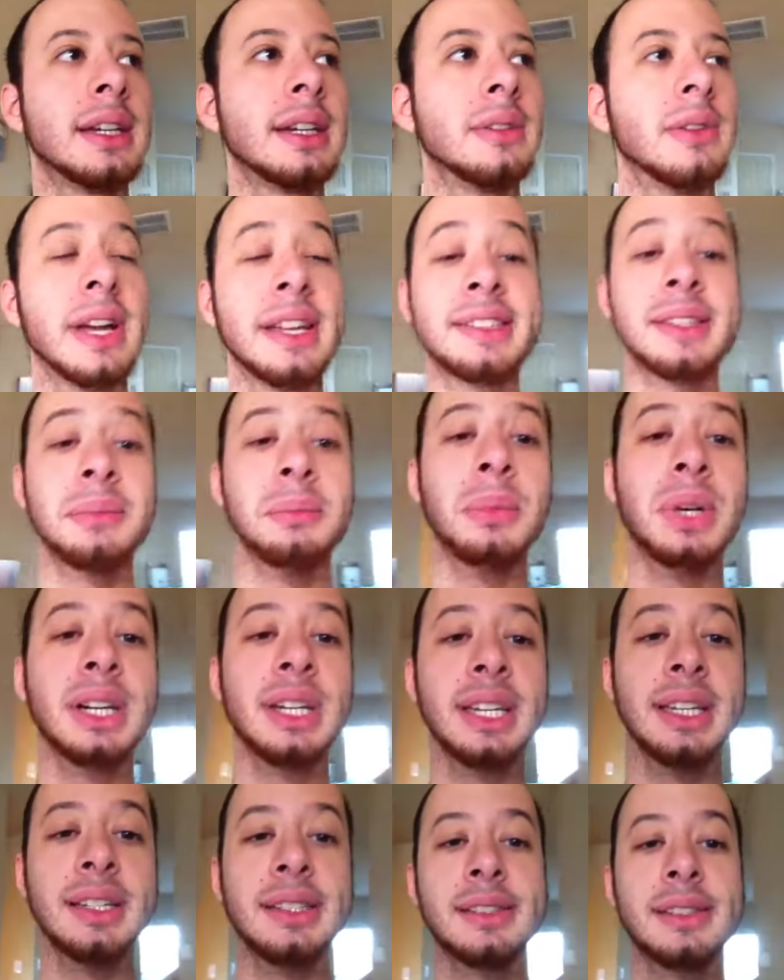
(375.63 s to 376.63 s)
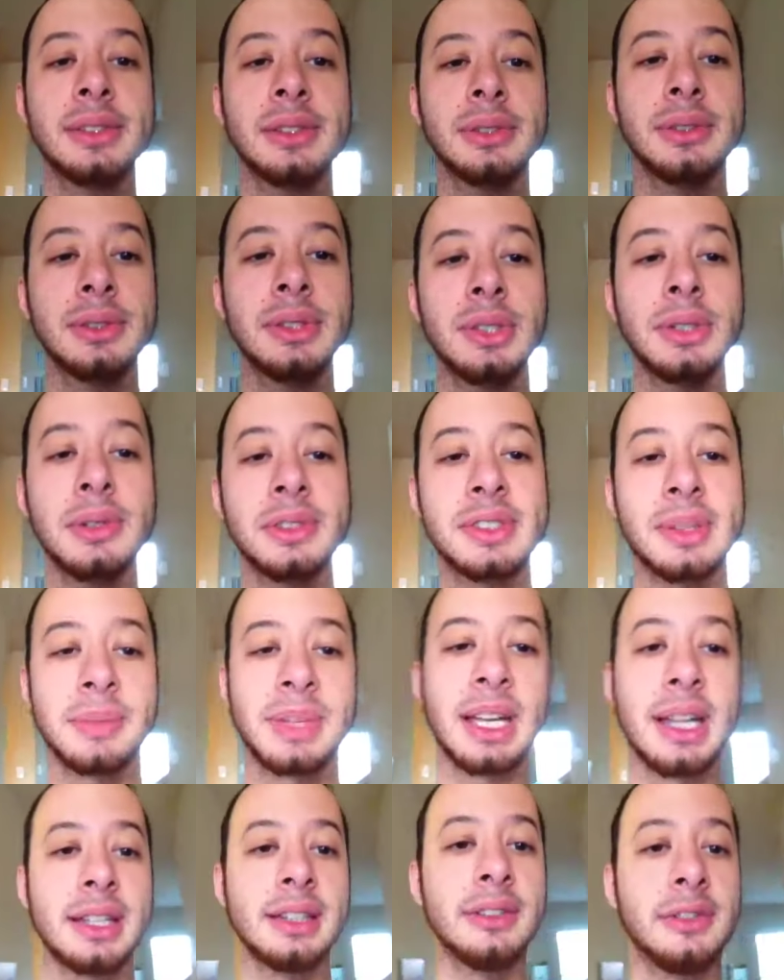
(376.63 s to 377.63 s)
raising money to do some
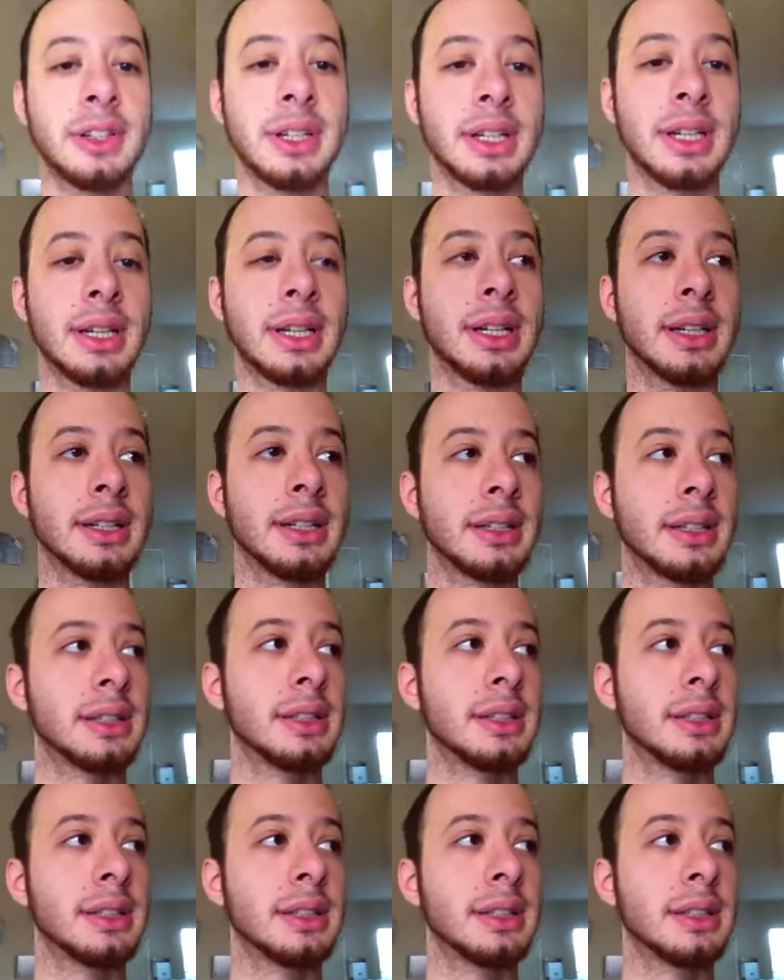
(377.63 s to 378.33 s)
kind of a